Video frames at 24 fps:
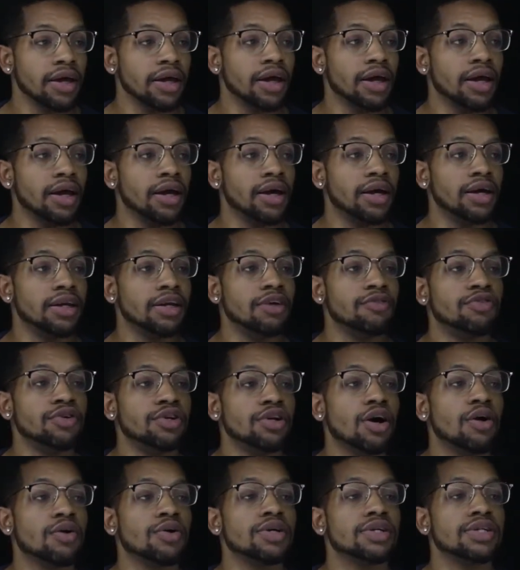And if you
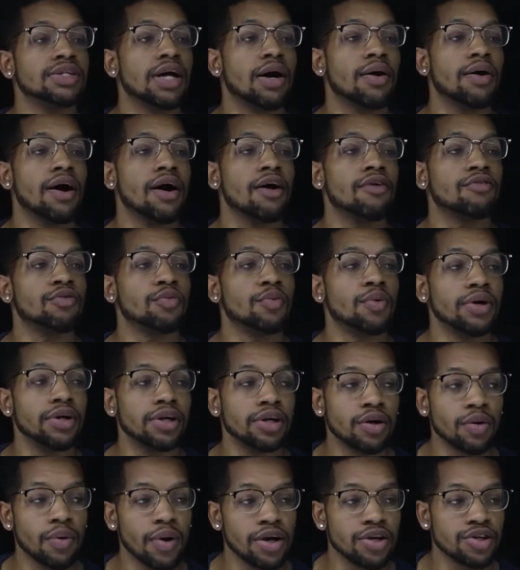notice, now I have one
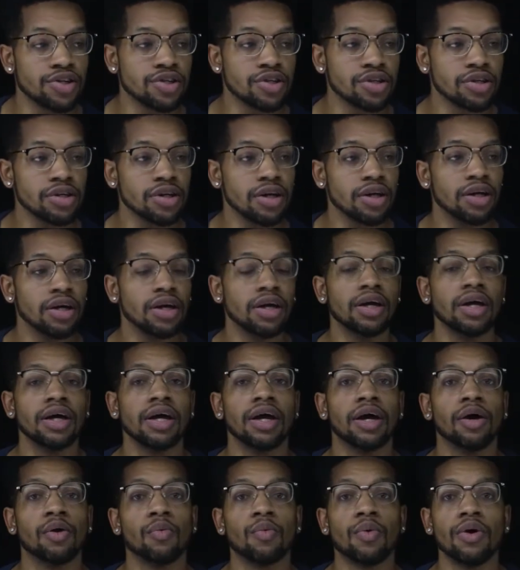equation
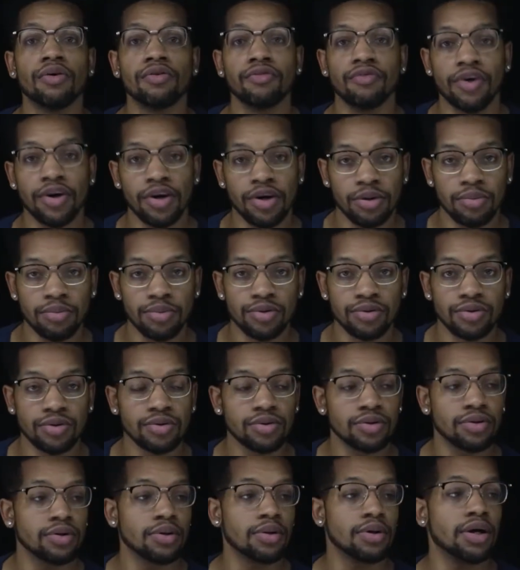and one variable.
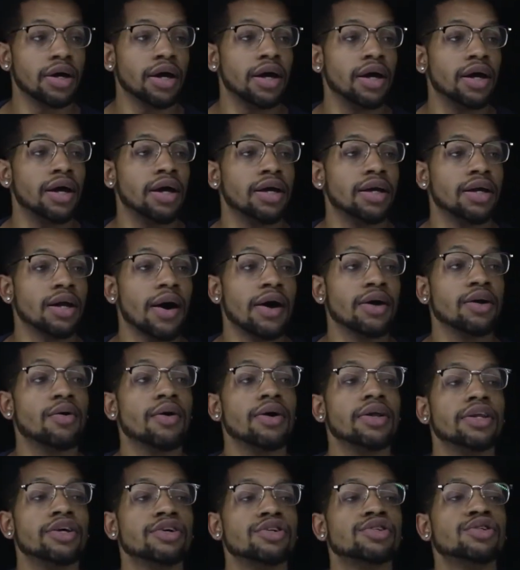And I
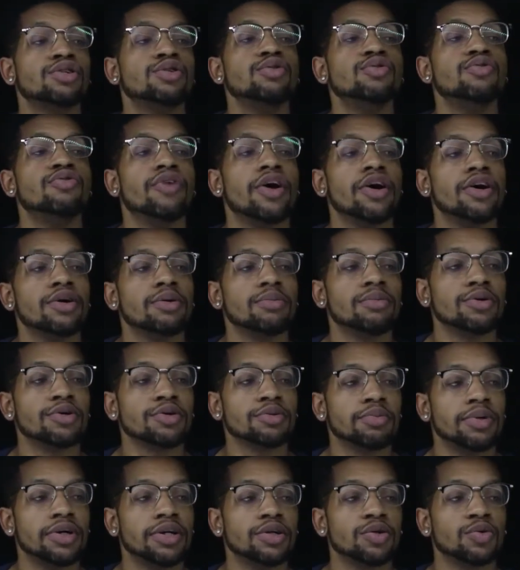know there's two
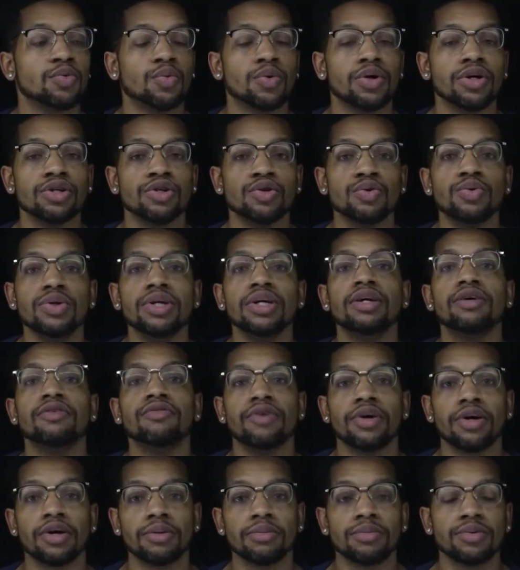variables, but it's one unique
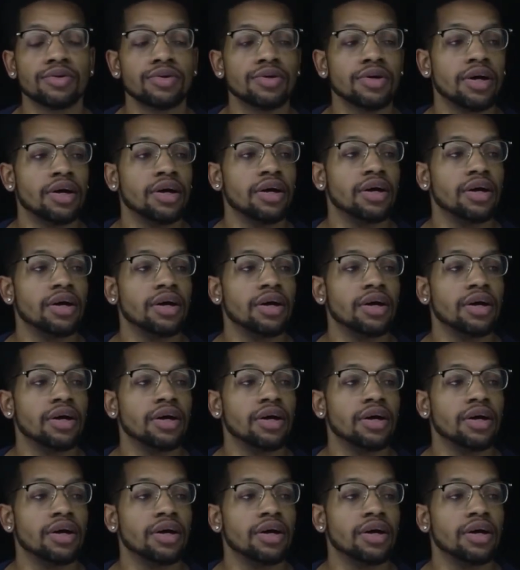variable.